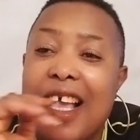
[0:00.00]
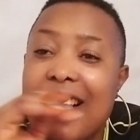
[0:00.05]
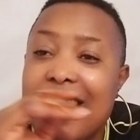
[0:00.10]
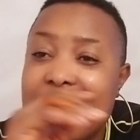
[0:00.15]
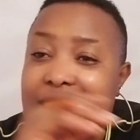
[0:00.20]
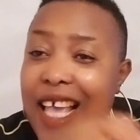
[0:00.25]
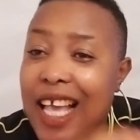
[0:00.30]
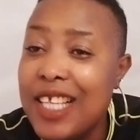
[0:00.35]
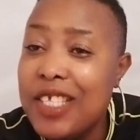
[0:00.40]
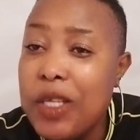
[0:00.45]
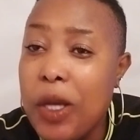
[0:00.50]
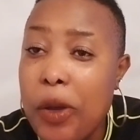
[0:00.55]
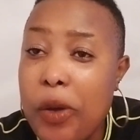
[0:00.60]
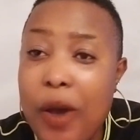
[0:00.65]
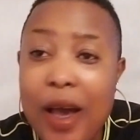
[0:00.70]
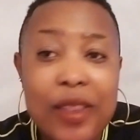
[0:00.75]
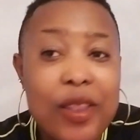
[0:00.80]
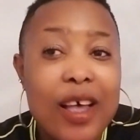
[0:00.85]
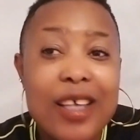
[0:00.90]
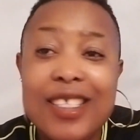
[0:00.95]
Sanjo,
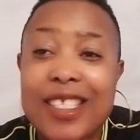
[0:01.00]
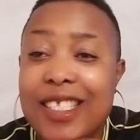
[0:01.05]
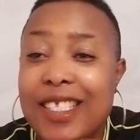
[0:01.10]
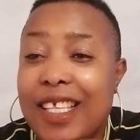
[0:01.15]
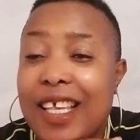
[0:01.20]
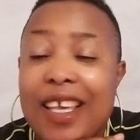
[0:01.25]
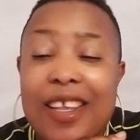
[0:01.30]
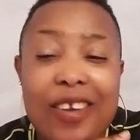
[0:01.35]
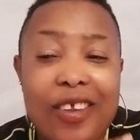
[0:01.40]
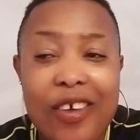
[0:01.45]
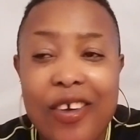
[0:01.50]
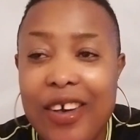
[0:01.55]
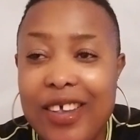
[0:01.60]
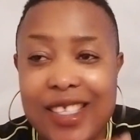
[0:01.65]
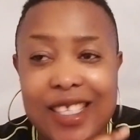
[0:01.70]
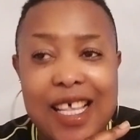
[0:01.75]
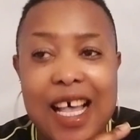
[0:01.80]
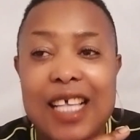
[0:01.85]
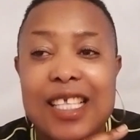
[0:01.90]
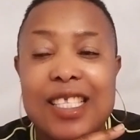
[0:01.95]
you are not
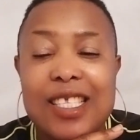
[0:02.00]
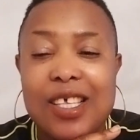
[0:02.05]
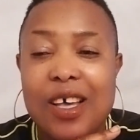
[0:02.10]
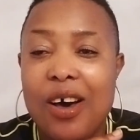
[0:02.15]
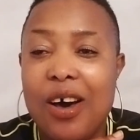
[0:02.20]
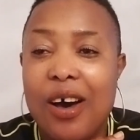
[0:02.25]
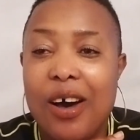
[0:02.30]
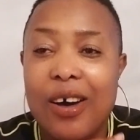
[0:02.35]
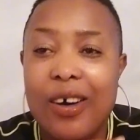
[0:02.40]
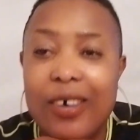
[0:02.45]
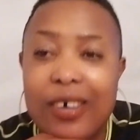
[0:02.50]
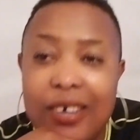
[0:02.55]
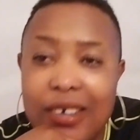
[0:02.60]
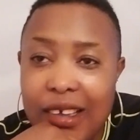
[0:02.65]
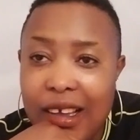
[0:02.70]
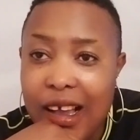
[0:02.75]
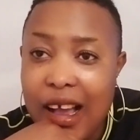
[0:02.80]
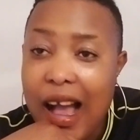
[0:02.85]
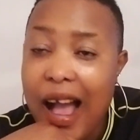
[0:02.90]
serious at all.